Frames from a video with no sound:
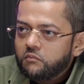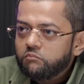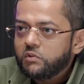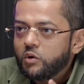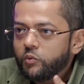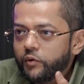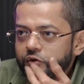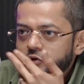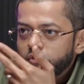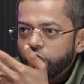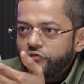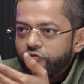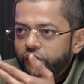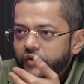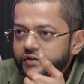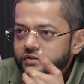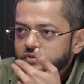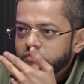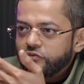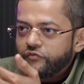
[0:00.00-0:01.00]
But when you're
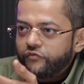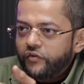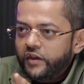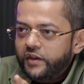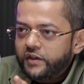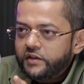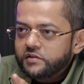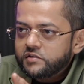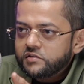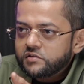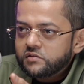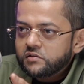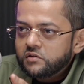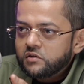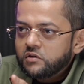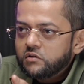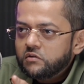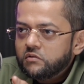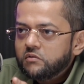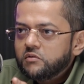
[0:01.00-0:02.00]
face to face,
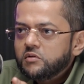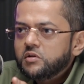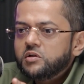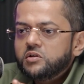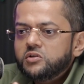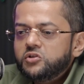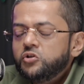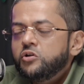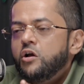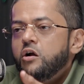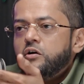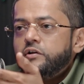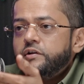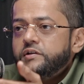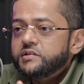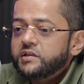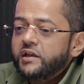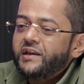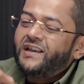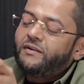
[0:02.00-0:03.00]
you're not going to
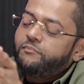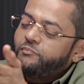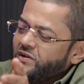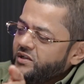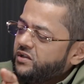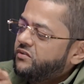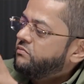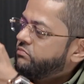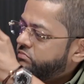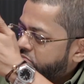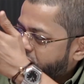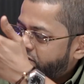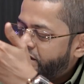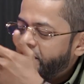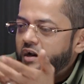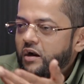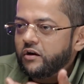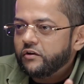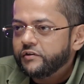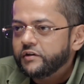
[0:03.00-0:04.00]
say, hey, please get
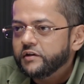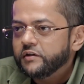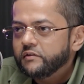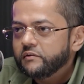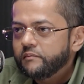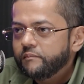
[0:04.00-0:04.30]
out of here.